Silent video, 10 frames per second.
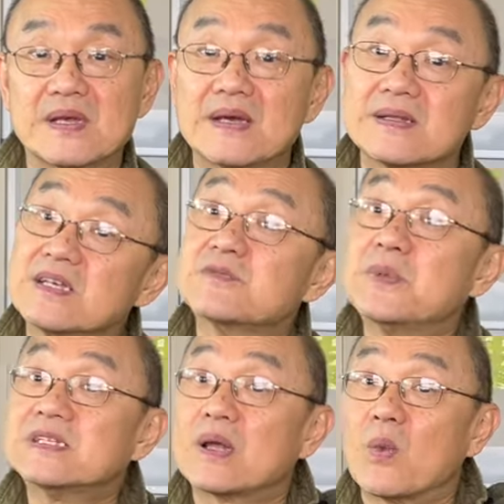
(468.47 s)
This
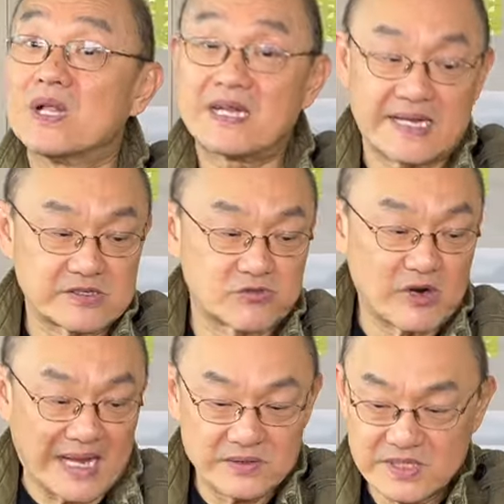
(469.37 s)
means that while it has a
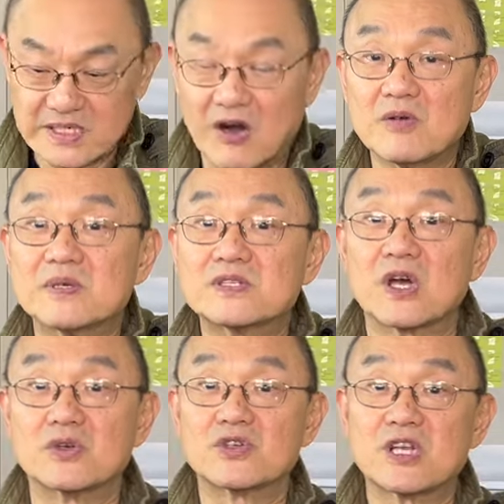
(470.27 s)
rounded almond
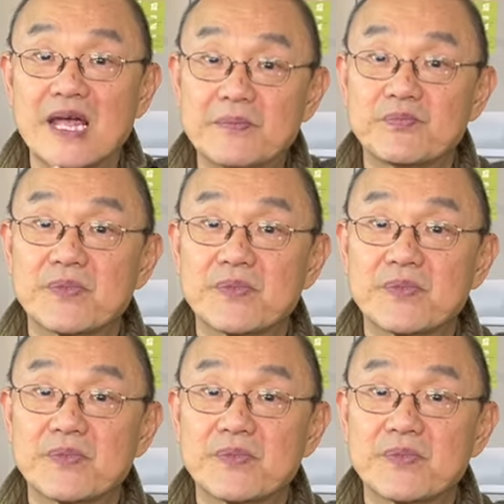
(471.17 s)
toe shape,